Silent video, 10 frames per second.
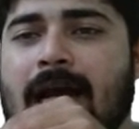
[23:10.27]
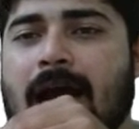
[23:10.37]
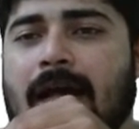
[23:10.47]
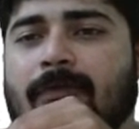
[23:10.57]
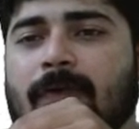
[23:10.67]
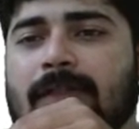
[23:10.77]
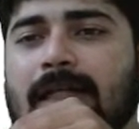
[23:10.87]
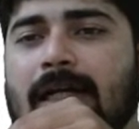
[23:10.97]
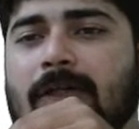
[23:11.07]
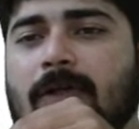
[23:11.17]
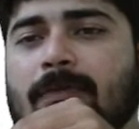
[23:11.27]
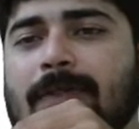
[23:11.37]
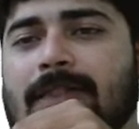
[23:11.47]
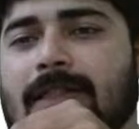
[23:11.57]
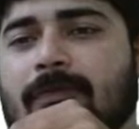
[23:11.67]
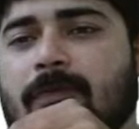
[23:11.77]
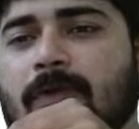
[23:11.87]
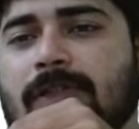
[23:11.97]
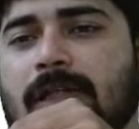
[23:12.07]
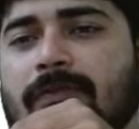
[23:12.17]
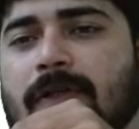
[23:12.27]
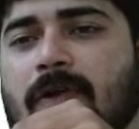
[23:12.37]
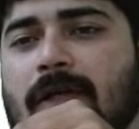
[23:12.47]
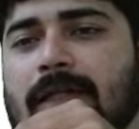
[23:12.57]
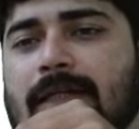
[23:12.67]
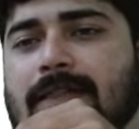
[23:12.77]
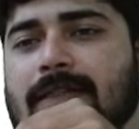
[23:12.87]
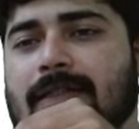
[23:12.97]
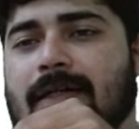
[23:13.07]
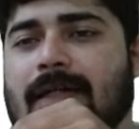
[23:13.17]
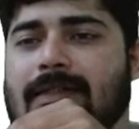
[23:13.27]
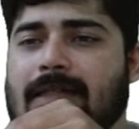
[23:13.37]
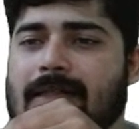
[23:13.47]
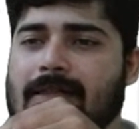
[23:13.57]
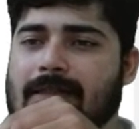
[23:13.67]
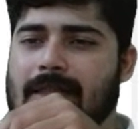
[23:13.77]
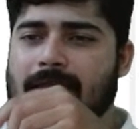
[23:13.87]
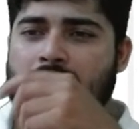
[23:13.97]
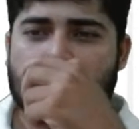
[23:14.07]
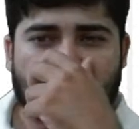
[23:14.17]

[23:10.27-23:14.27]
And for the electron present in the fourth shell, we call it as the third excited state.